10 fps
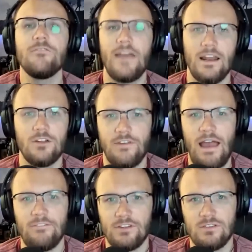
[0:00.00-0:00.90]
advantage of
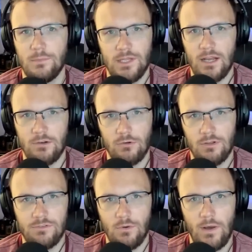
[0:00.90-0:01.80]
having someone like
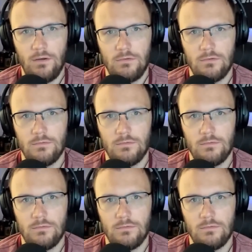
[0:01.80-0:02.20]
Nerlens Noel.